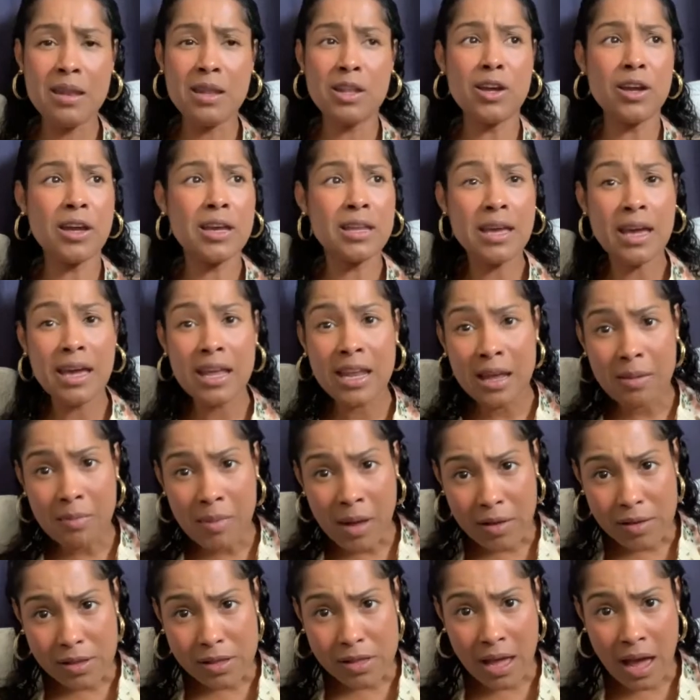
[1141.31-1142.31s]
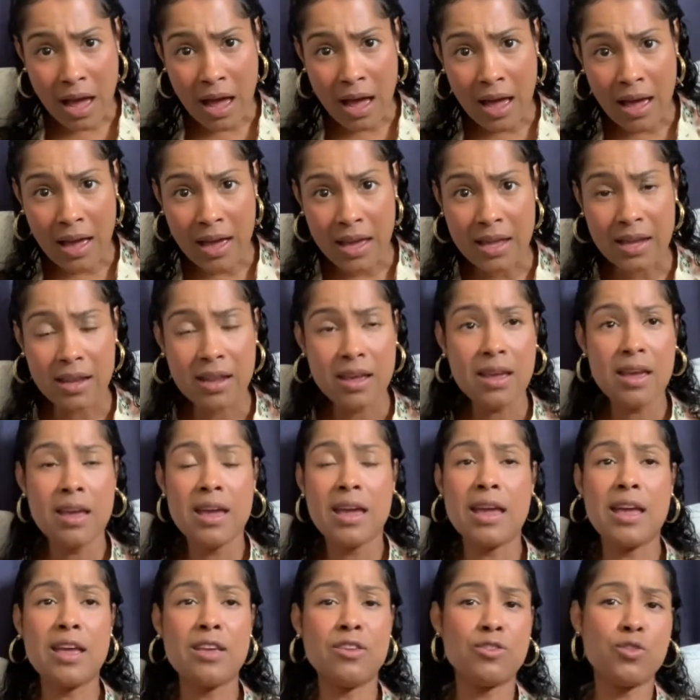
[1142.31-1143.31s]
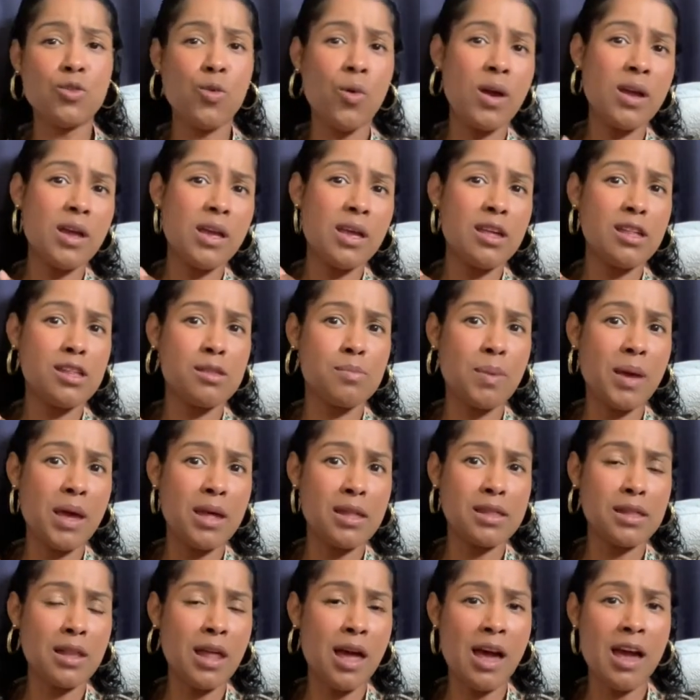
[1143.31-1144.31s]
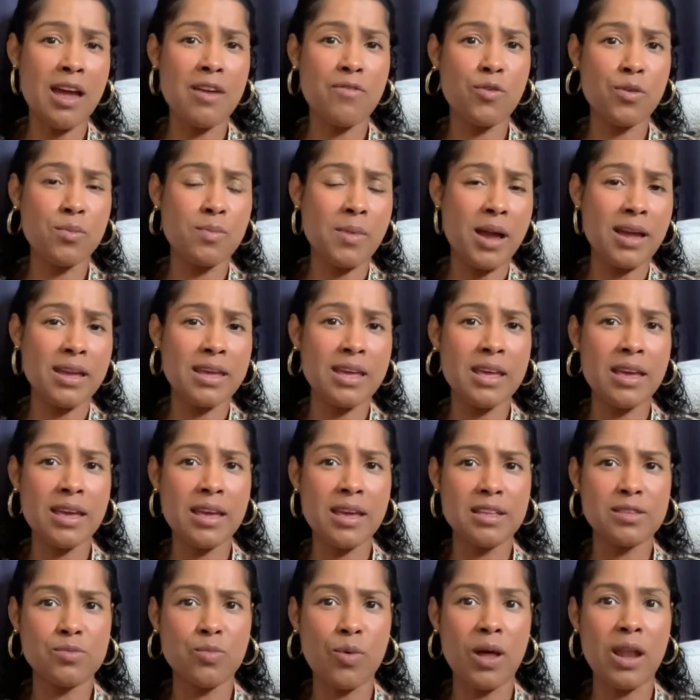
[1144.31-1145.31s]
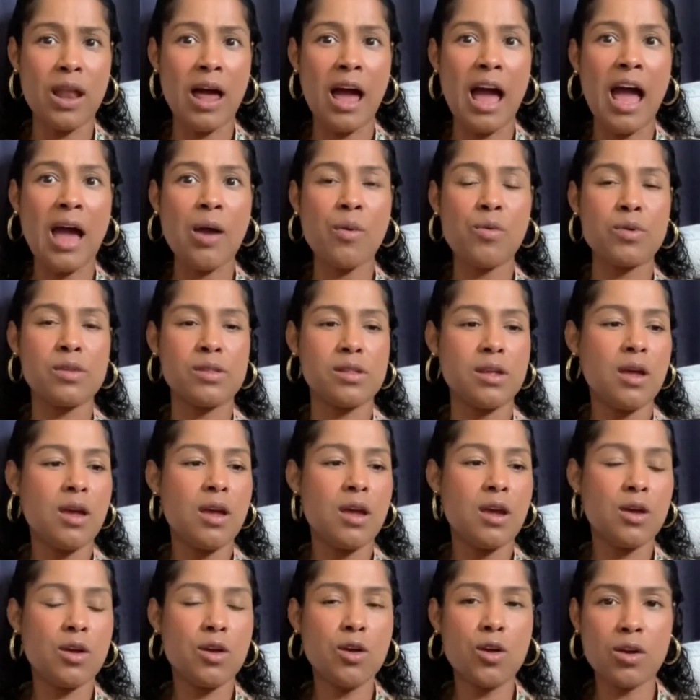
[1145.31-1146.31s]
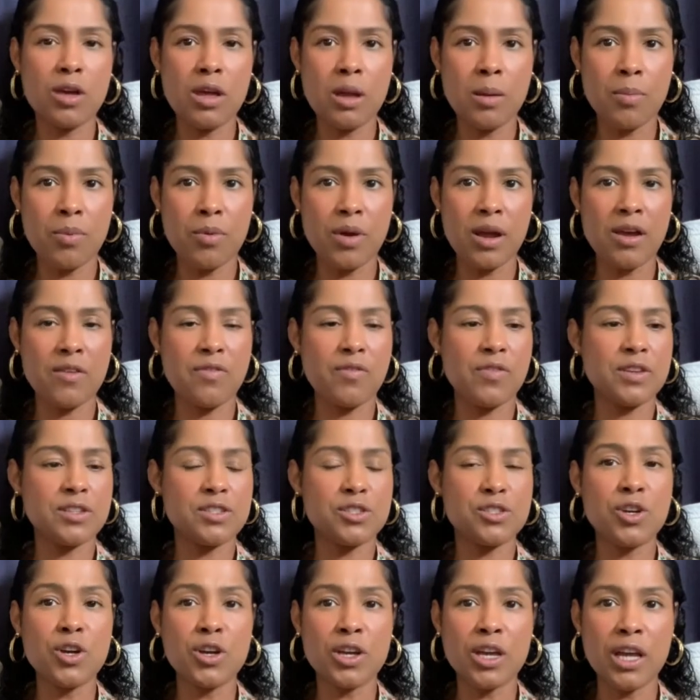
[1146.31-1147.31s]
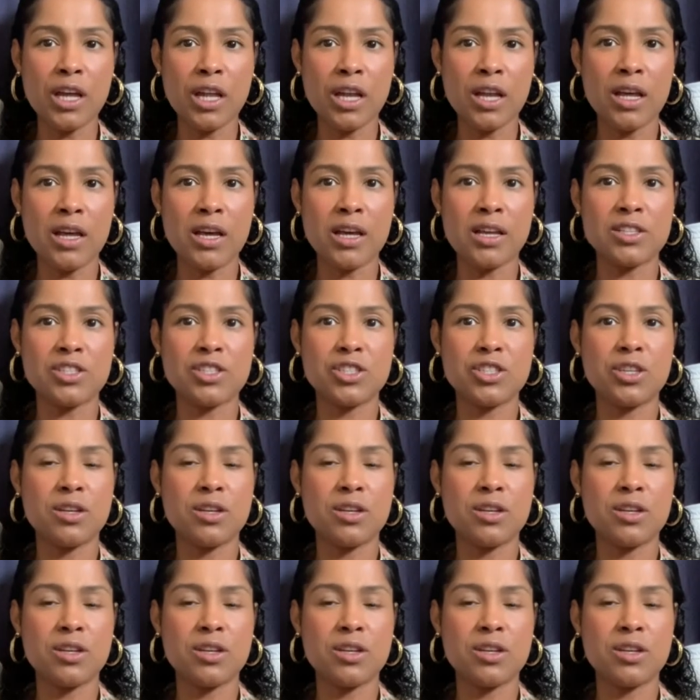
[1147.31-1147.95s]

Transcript: looking at him outside, enjoying his best life with my kids while I was cooking breakfast, cooking lunch.